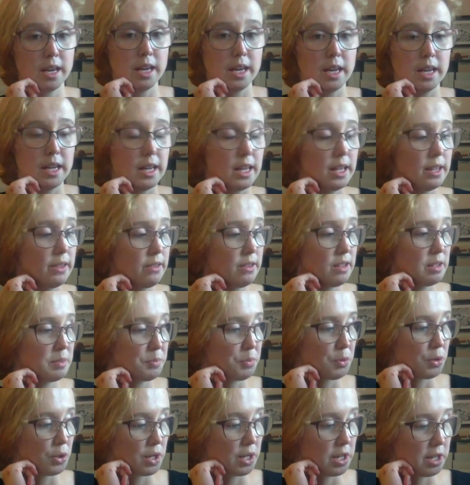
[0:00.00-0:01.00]
in this
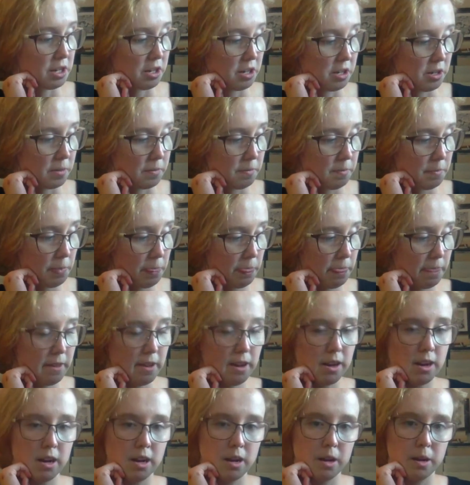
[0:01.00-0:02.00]
book here,
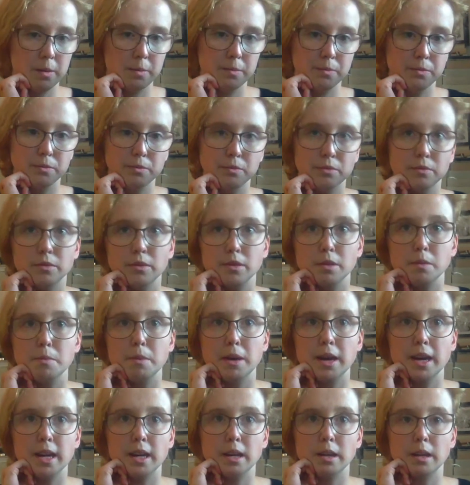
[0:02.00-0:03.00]
the
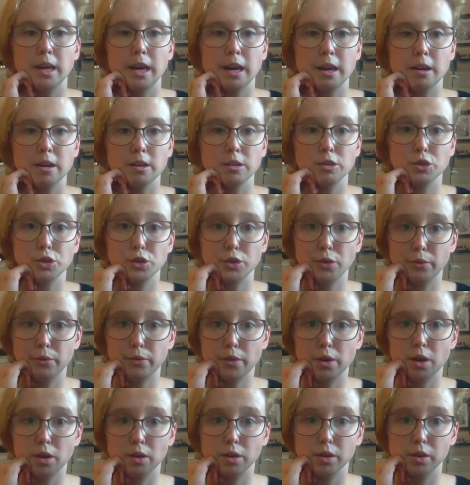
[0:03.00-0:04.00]
main characters you
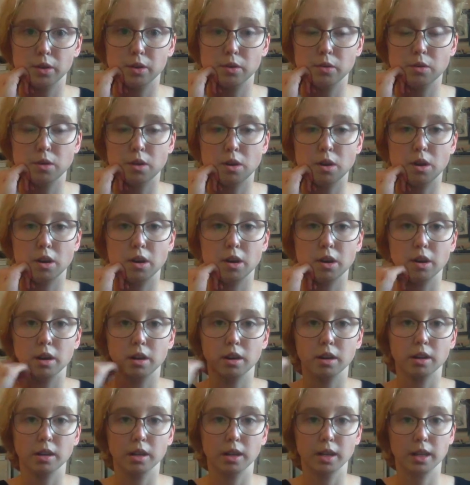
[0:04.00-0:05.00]
follow
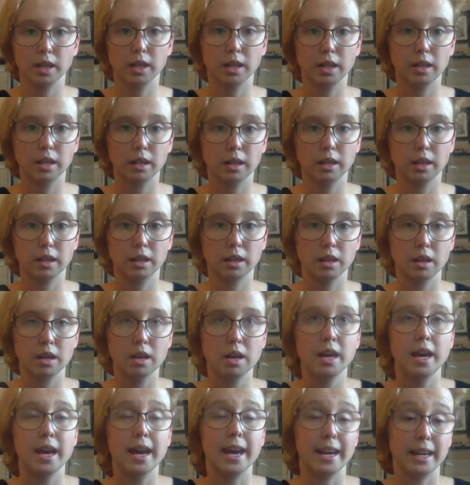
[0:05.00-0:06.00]
are
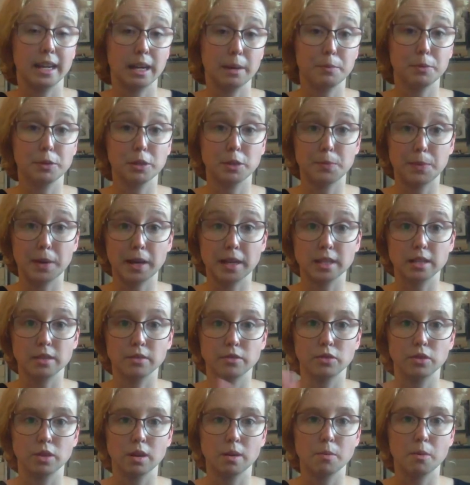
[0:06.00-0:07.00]
and get perspectives
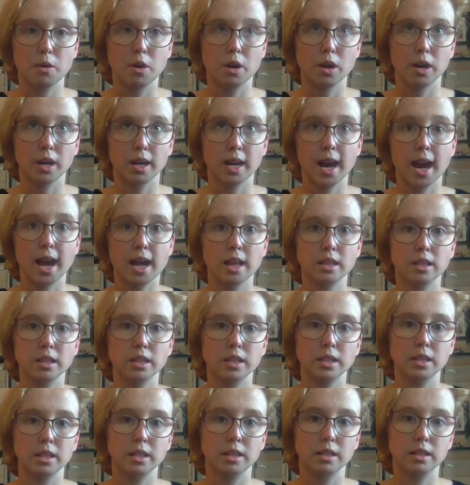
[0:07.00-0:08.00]
from are
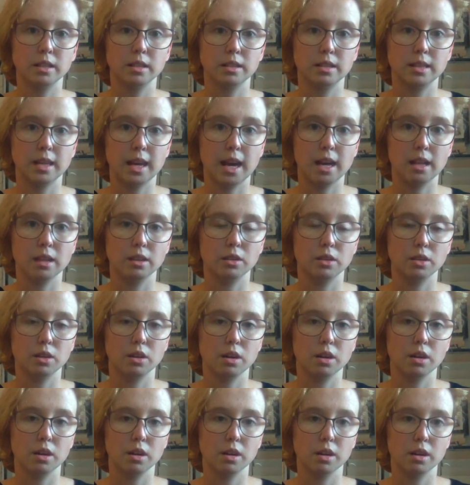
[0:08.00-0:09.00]
Kaladin,
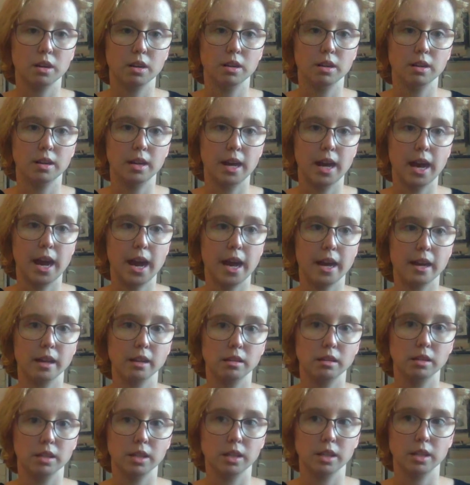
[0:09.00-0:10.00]
Dalinar,
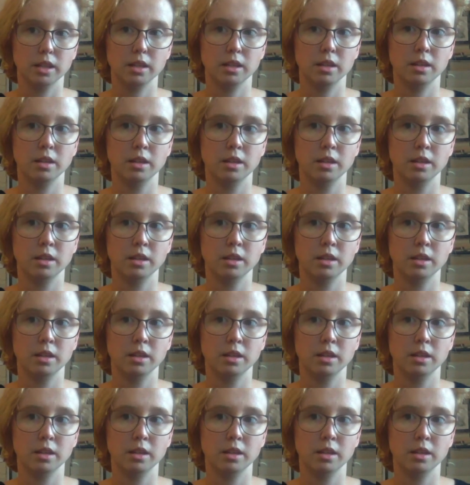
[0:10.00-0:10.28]
Adolin,